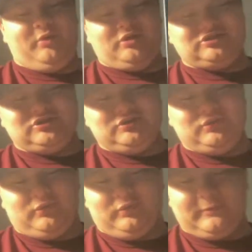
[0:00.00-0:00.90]
Book
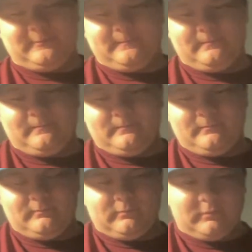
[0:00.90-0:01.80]
2.
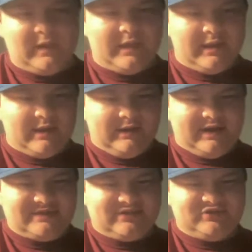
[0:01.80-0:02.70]

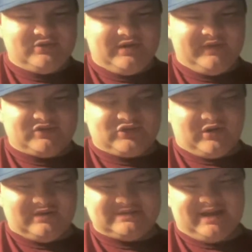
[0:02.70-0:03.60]
It has the dude and the
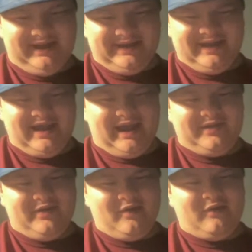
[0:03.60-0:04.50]
star inside. Yeah, I
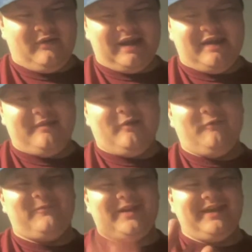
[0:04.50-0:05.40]

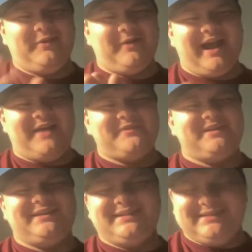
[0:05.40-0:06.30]
know, but I don't have it.